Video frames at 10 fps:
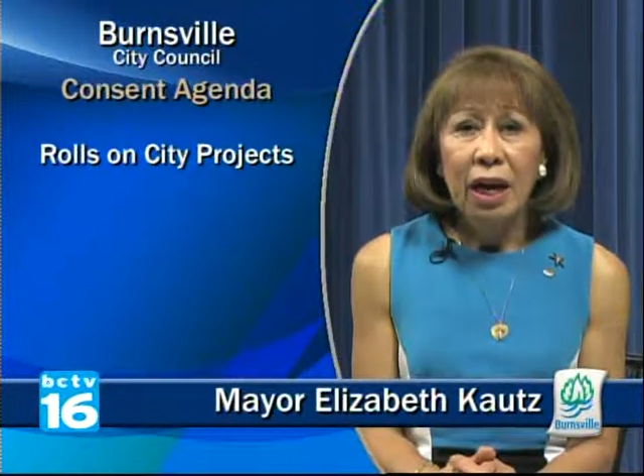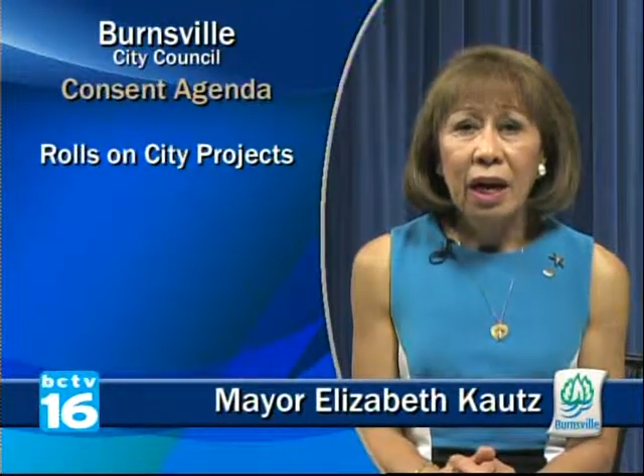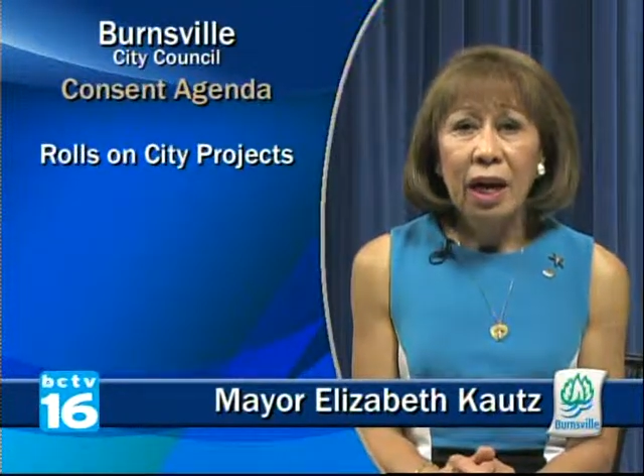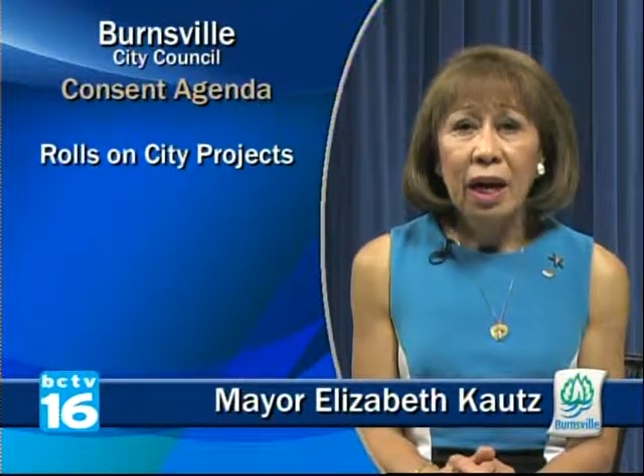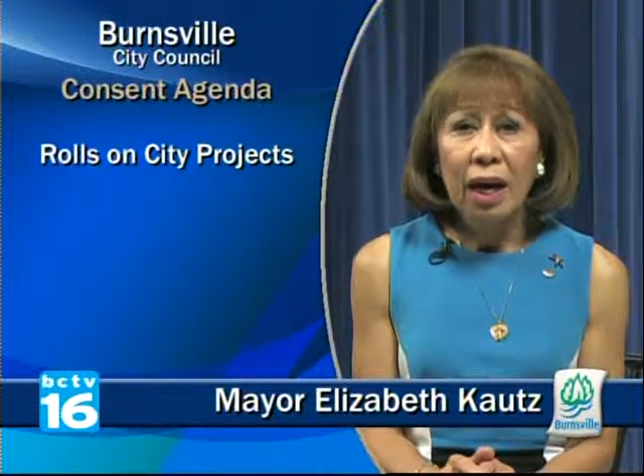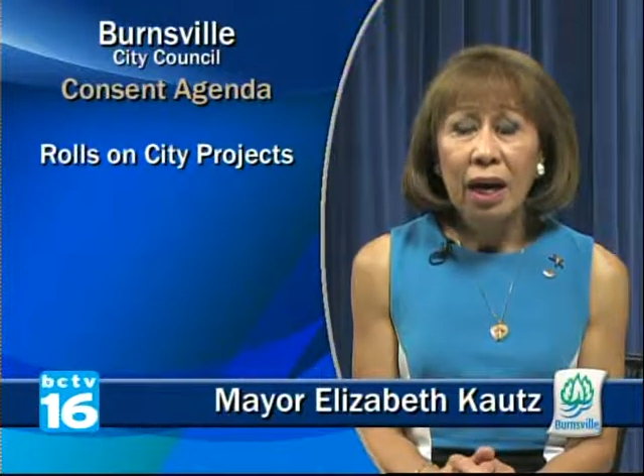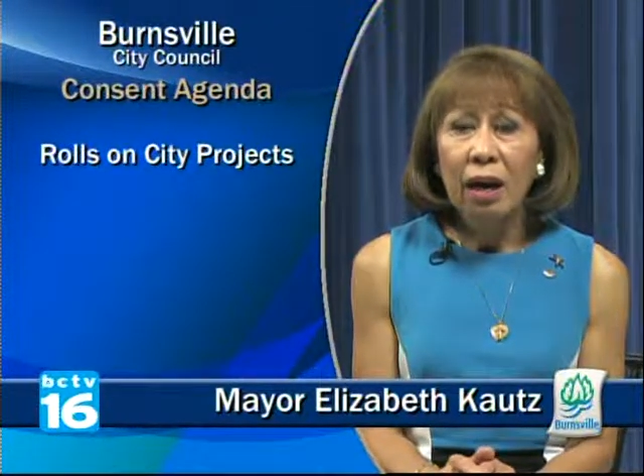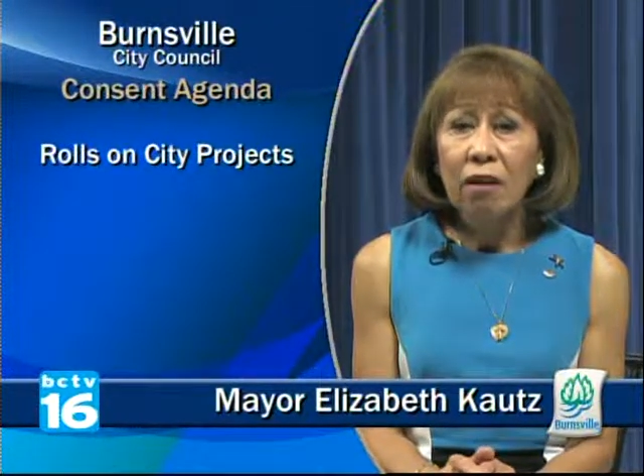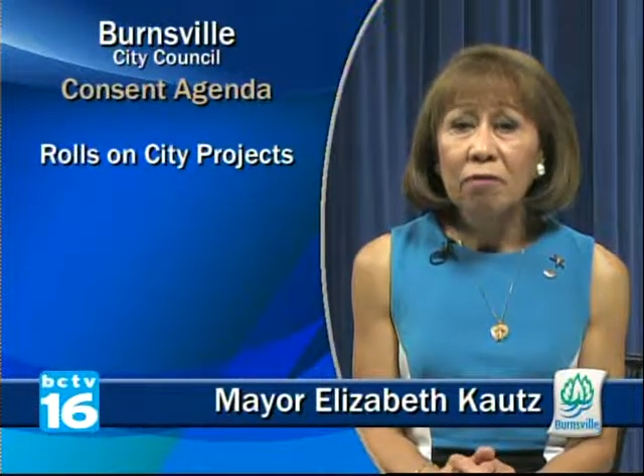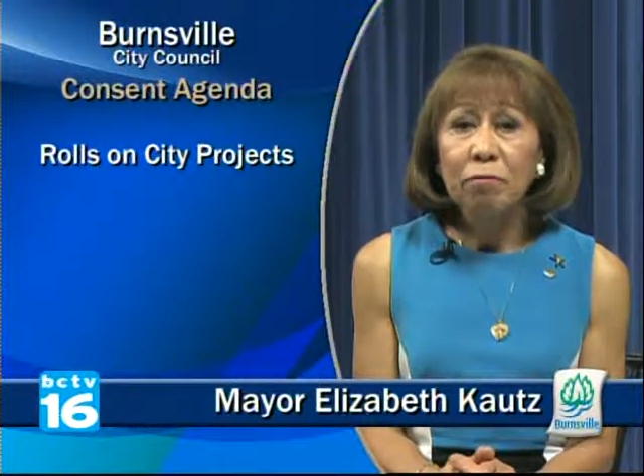
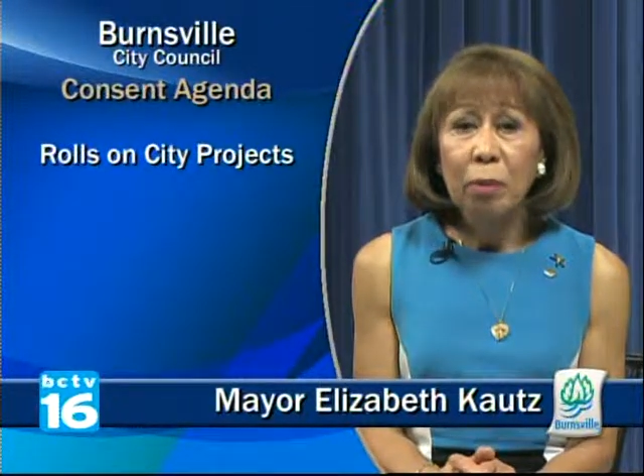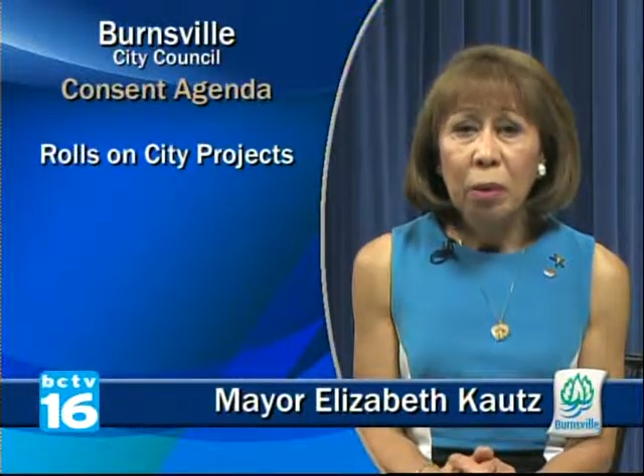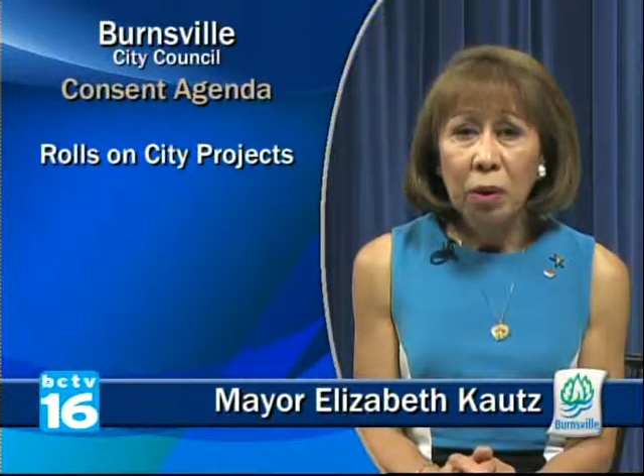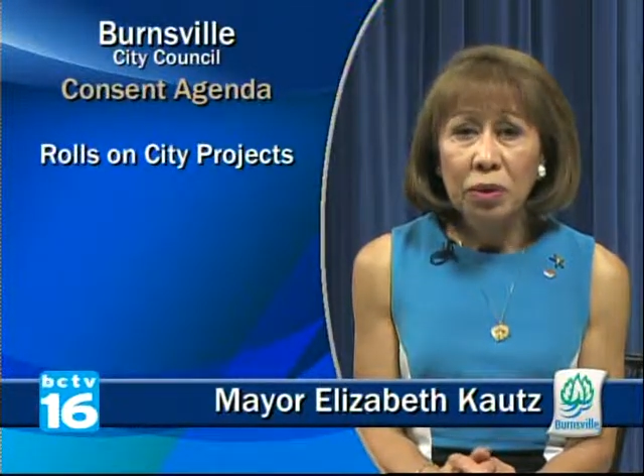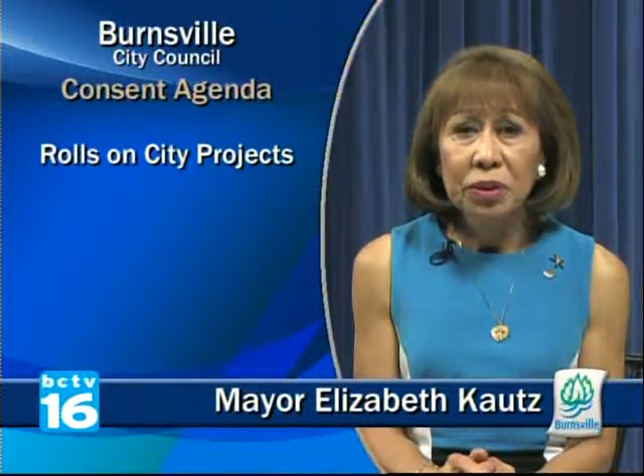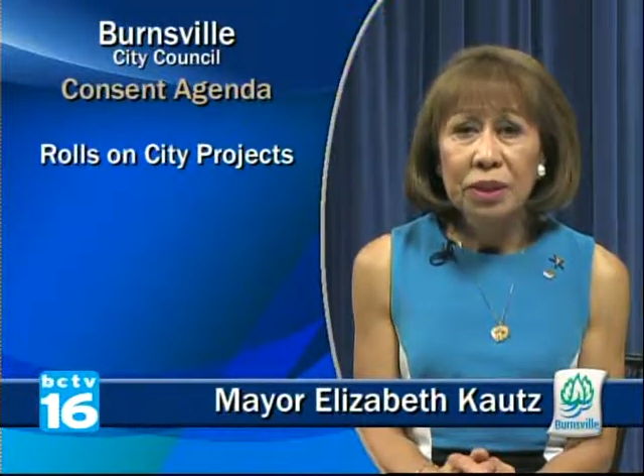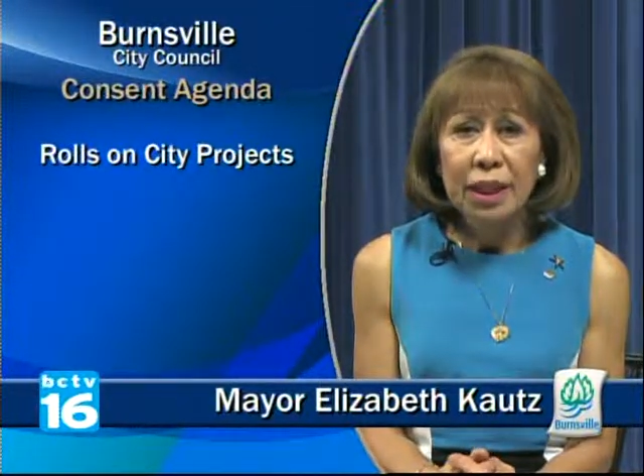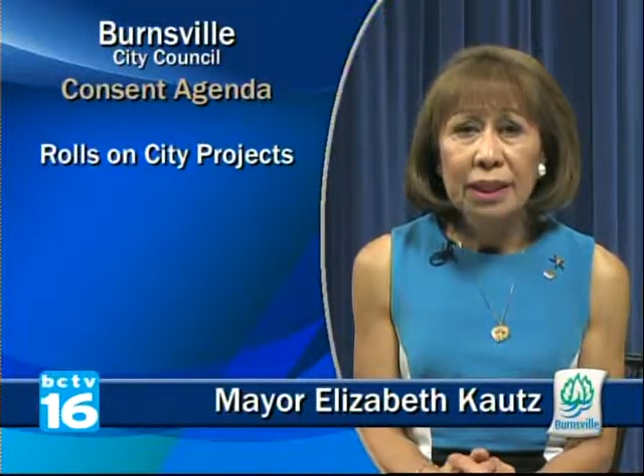of proposed